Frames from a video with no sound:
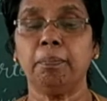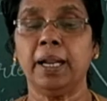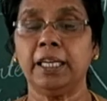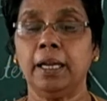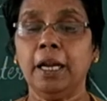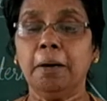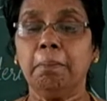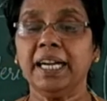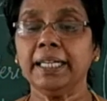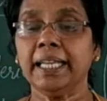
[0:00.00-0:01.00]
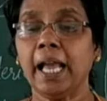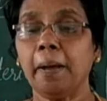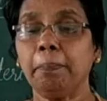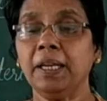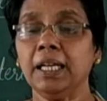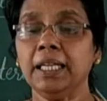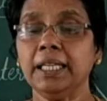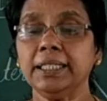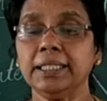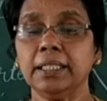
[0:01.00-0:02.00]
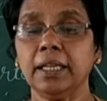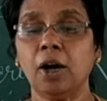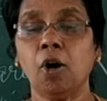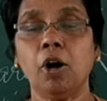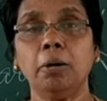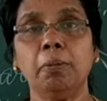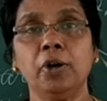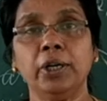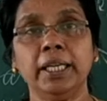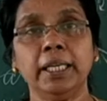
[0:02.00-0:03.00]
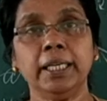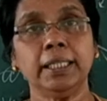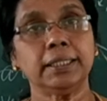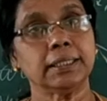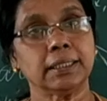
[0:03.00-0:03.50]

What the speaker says: blood capillaries in the whole body is,